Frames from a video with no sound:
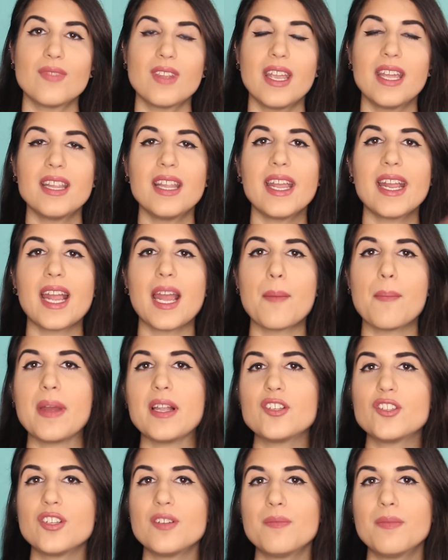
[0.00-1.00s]
And like I
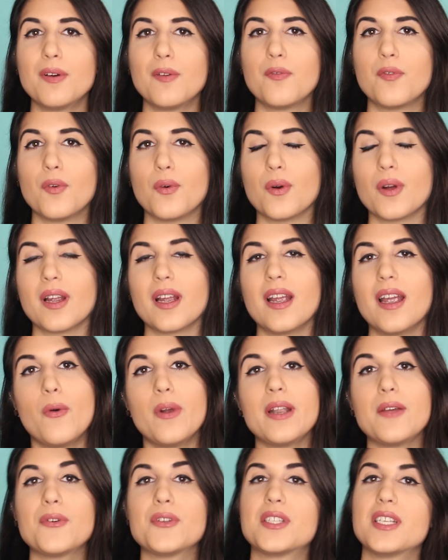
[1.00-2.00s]
mentioned before,
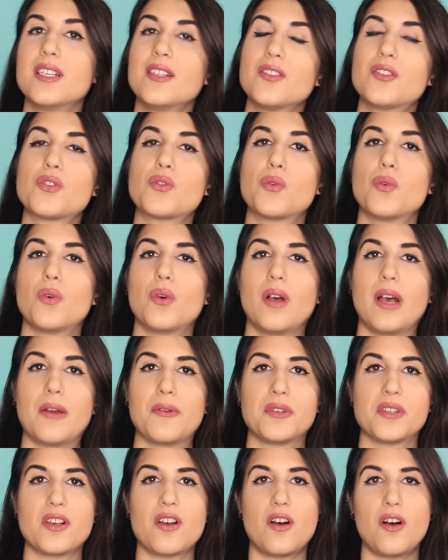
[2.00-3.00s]
when I was in school, I
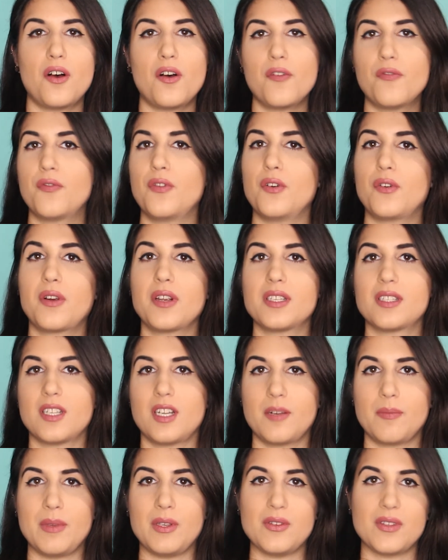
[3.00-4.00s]
was all focused
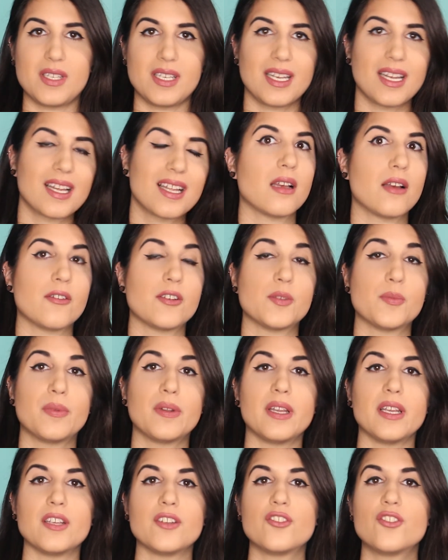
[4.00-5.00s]
on music. I was
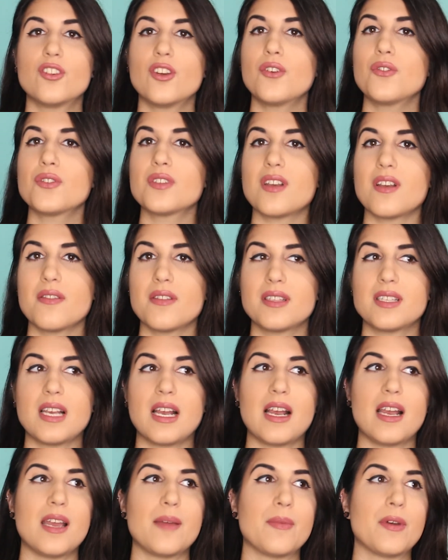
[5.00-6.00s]
playing shows all the
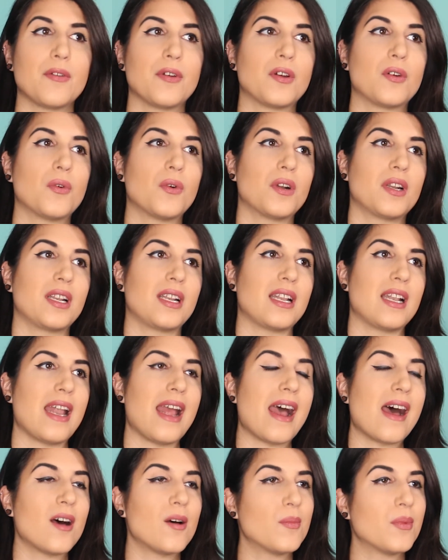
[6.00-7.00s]
time. I recorded an
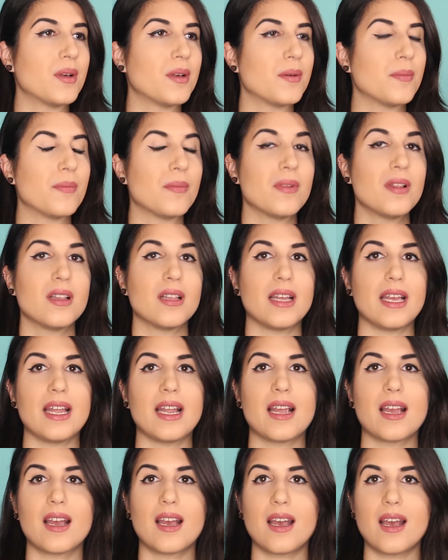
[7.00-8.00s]
album.
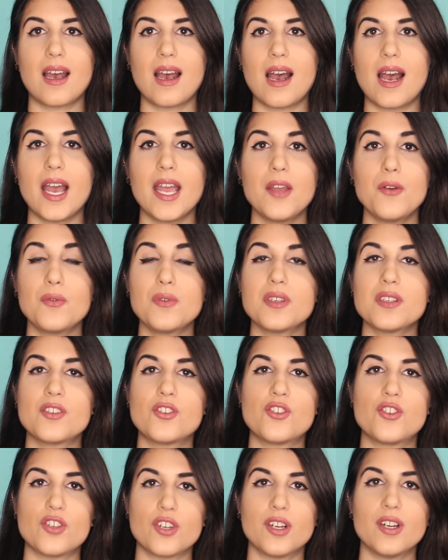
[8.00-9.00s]
Like, I was
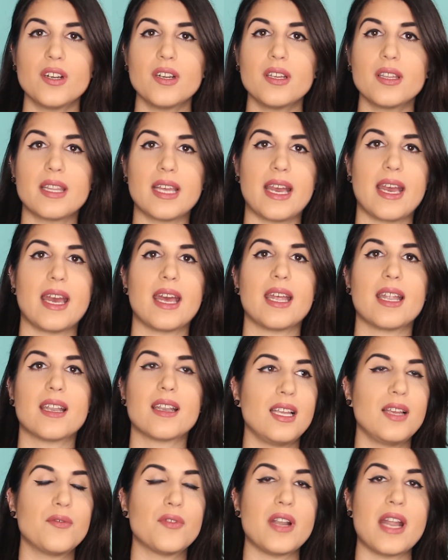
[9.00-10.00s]
sure that
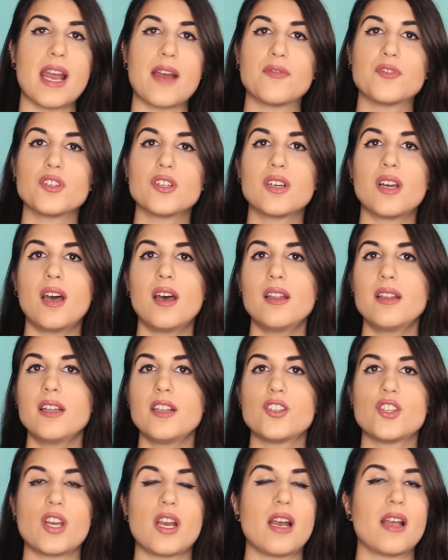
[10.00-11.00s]
even after
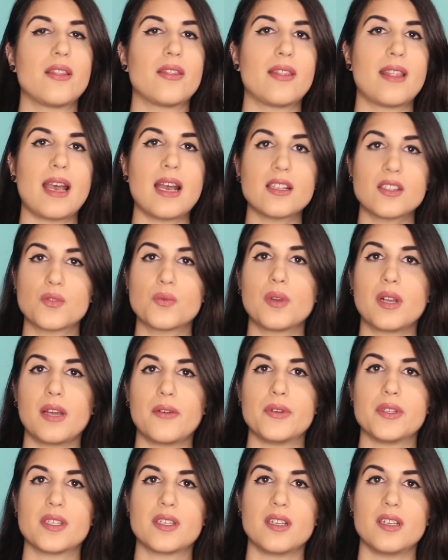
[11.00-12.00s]
college, that's what I
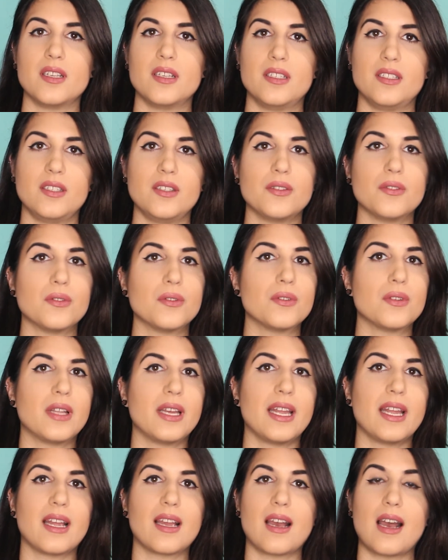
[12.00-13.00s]
was gonna do.
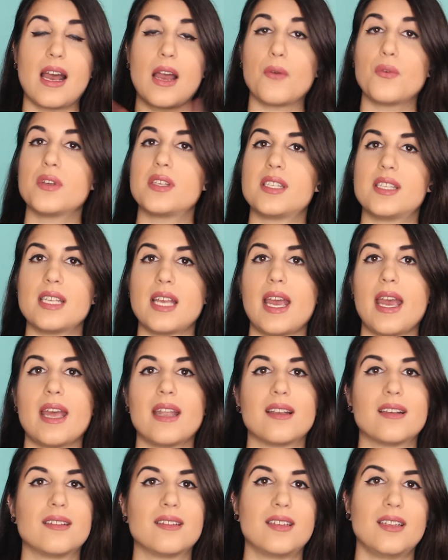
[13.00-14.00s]
Like, I was
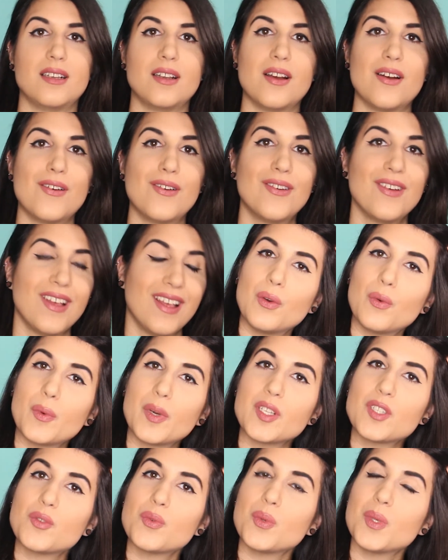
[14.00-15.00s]
set, you know?
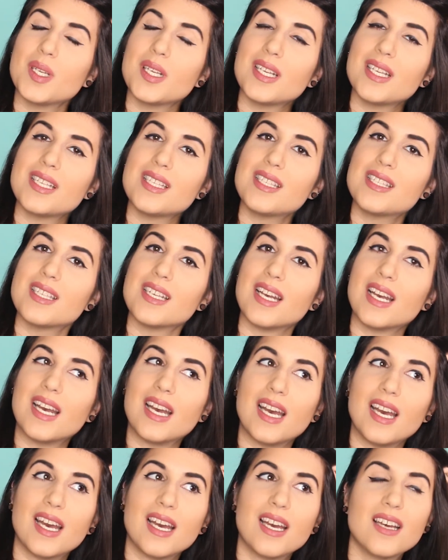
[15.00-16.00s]
Which was,
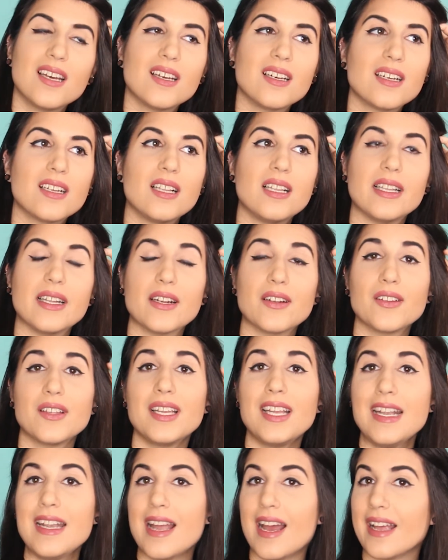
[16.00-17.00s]

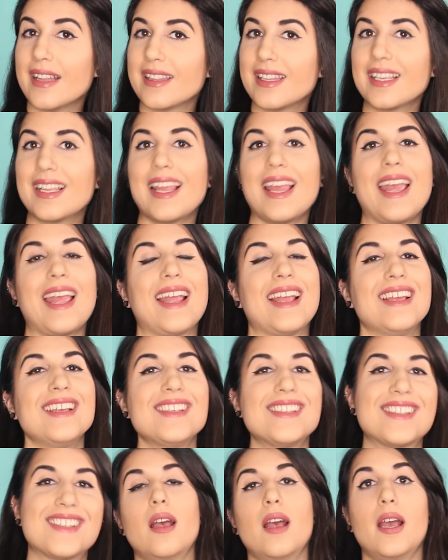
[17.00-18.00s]
clearly not the
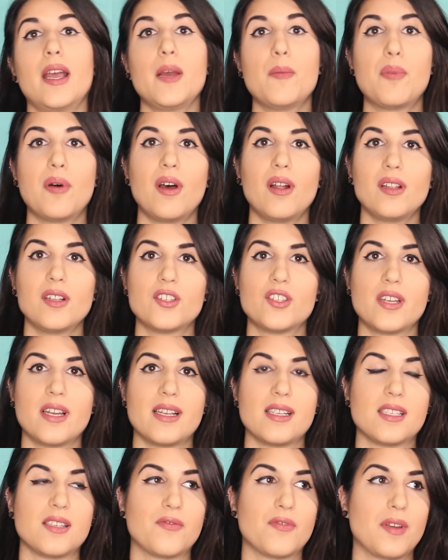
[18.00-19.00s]
case. I
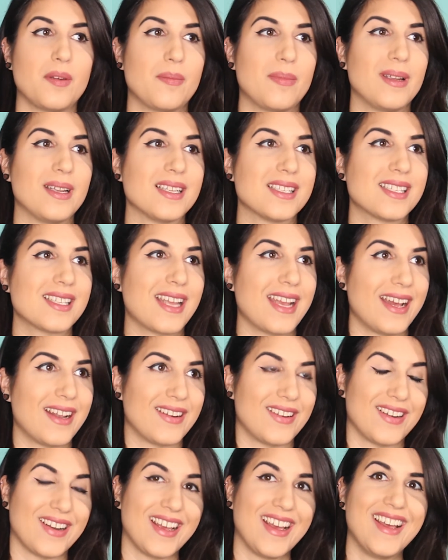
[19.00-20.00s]
apologize if I'm being
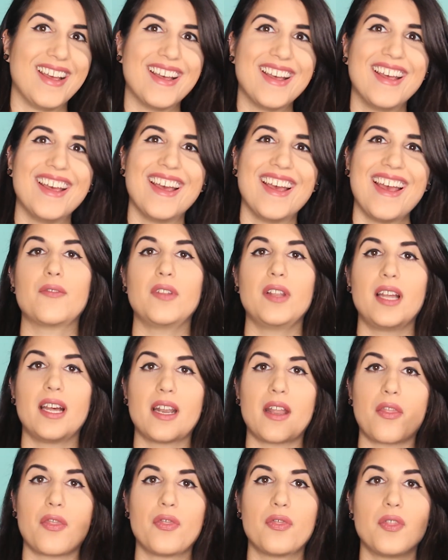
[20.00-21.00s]
scattered. I have a lot
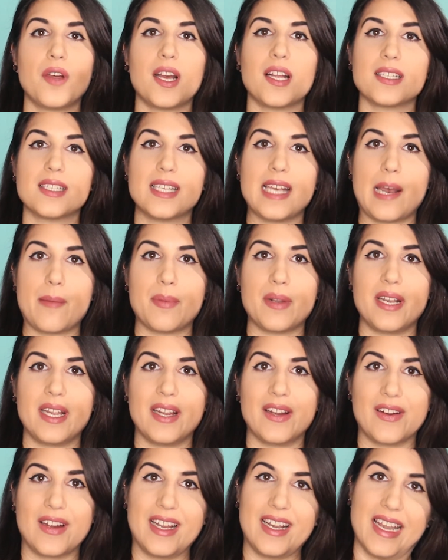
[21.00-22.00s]
of thoughts
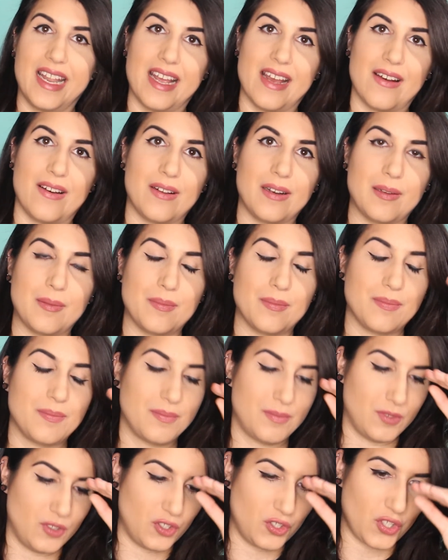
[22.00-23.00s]
happening right now and I'm
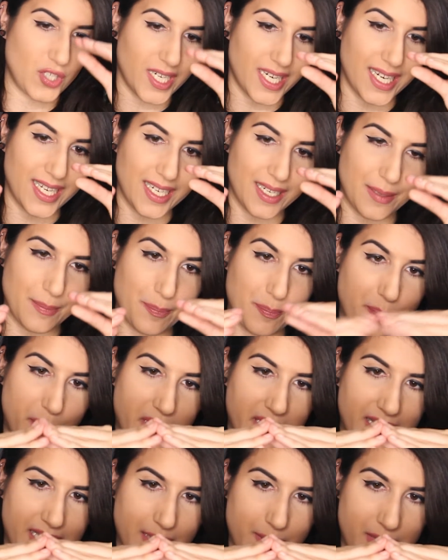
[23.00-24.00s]
trying to
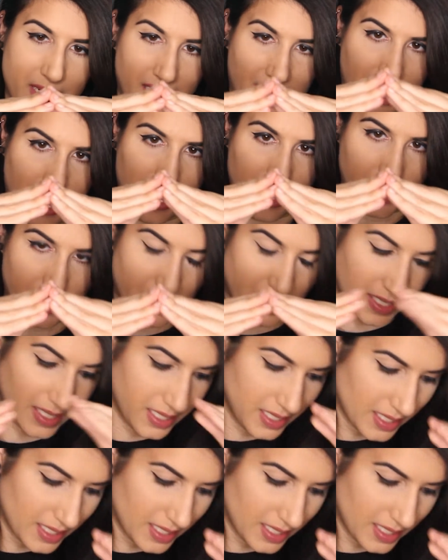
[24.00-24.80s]
put them together.